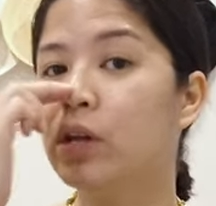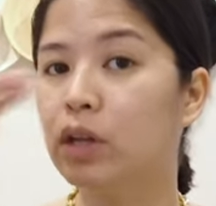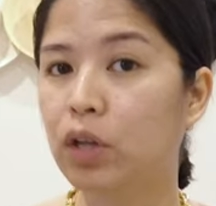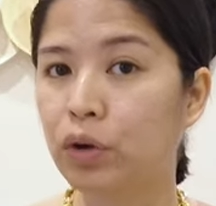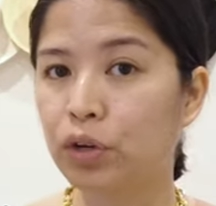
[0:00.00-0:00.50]

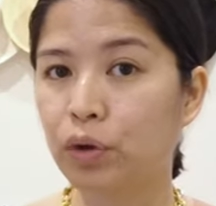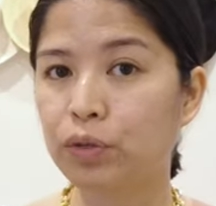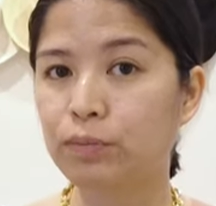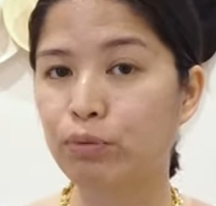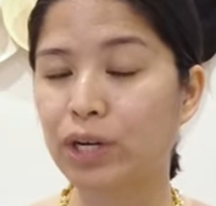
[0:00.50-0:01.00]
low
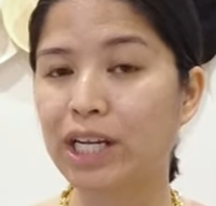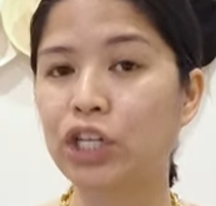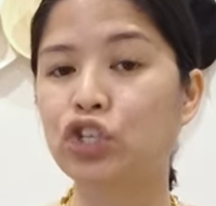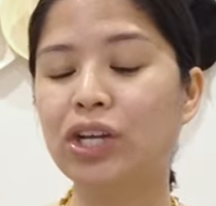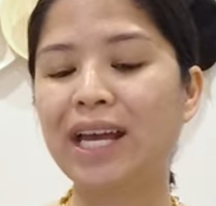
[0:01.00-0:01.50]
nose
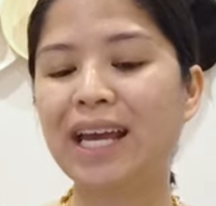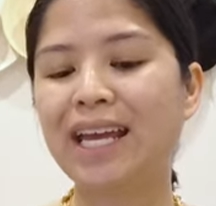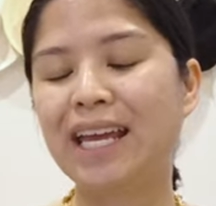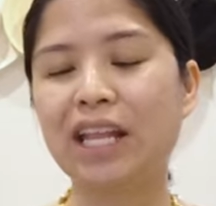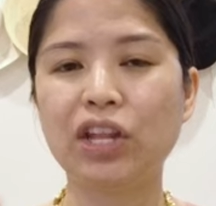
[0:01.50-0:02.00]
bridge
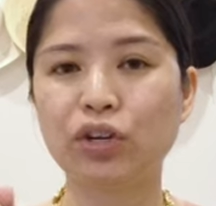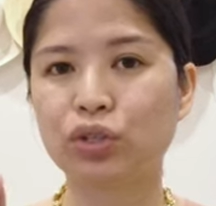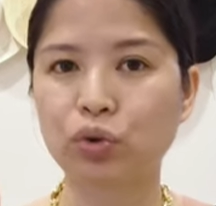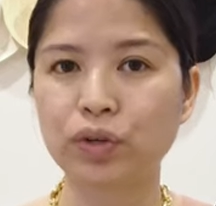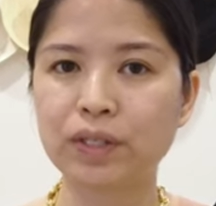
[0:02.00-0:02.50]
in their
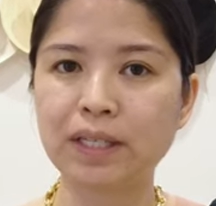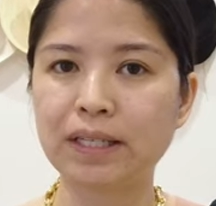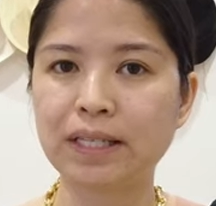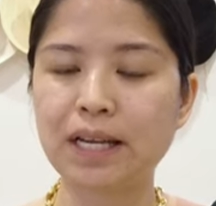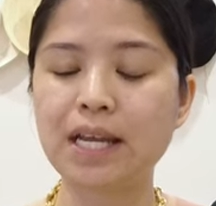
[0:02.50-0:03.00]
stores in the
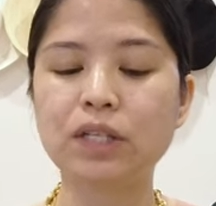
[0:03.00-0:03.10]
city.